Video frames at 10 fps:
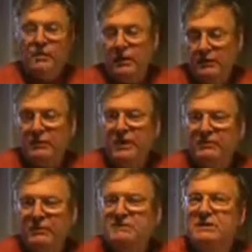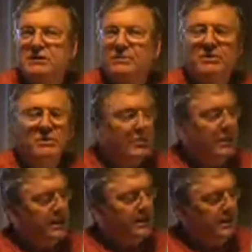Well, I don't have an Encyclopedia
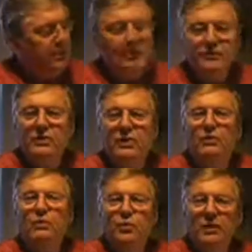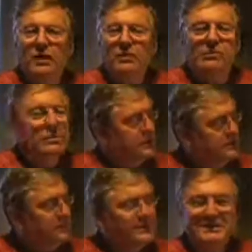Britannica, but on the web,
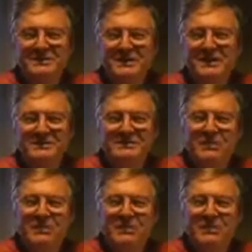that's what it said.